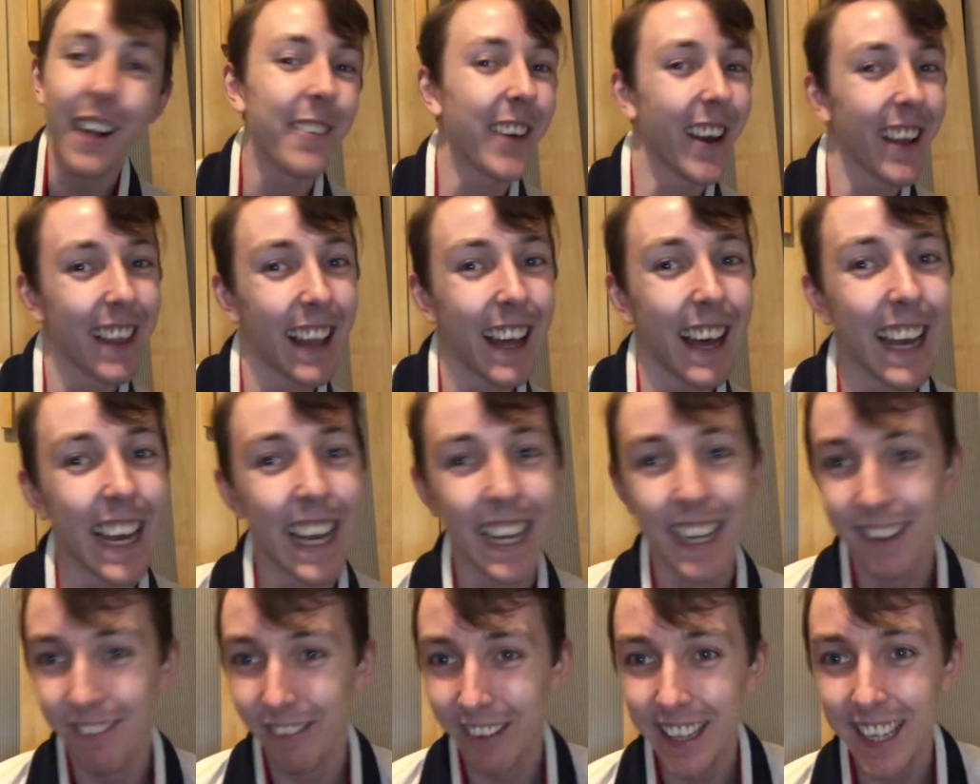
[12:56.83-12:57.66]
I won't lie,
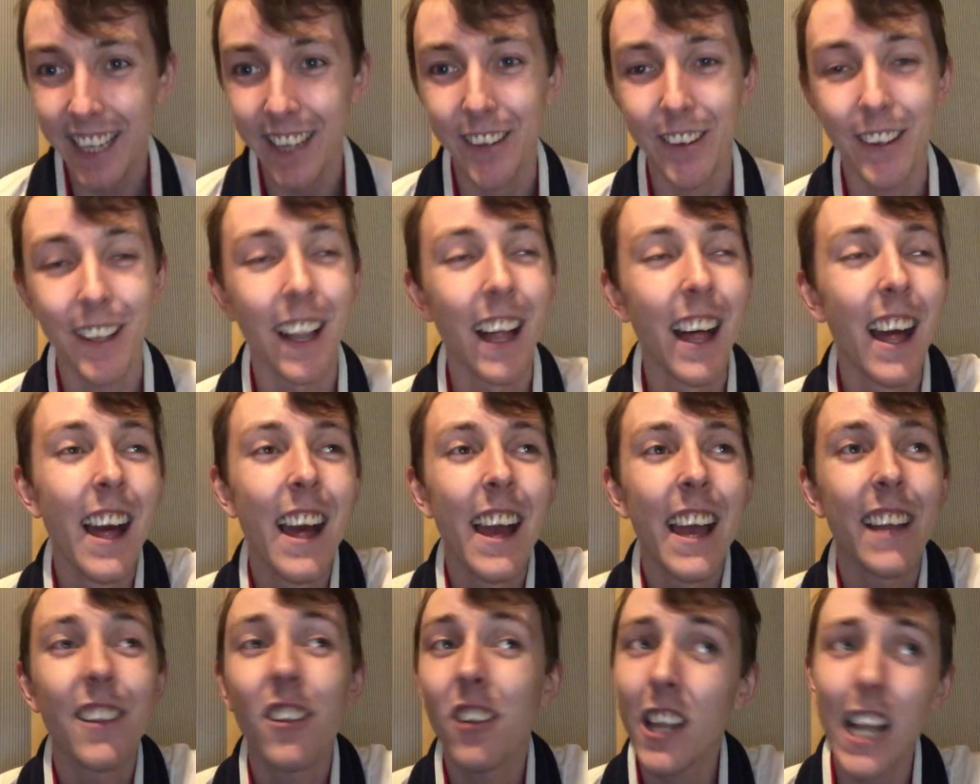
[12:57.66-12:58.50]
it's really cool.
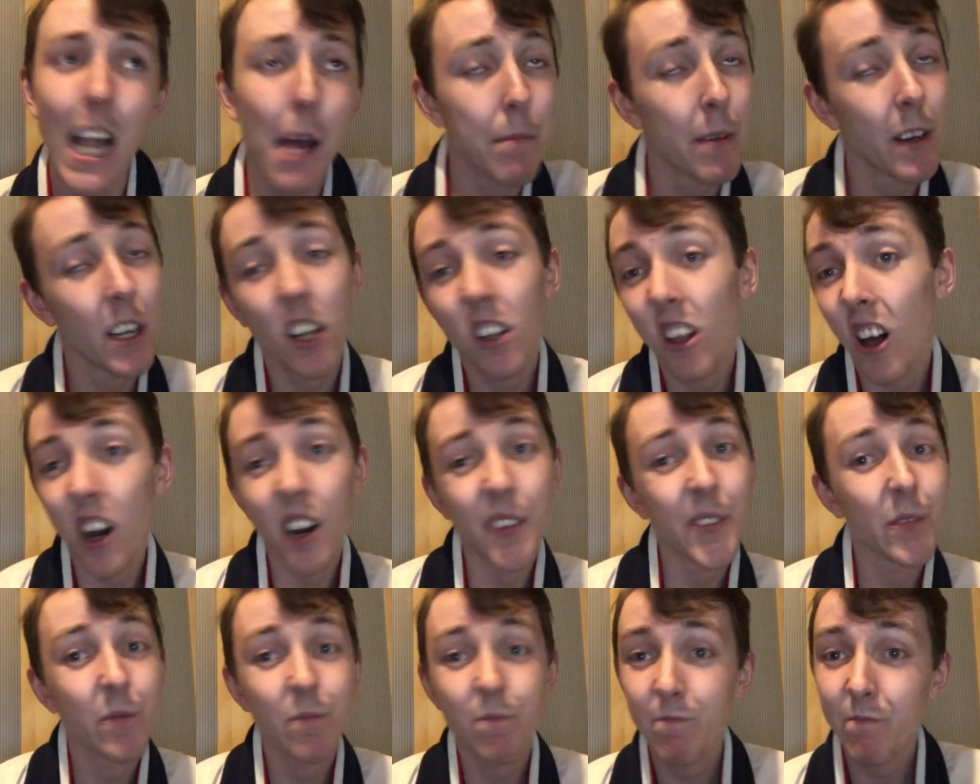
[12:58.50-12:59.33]
It doesn't happen a lot.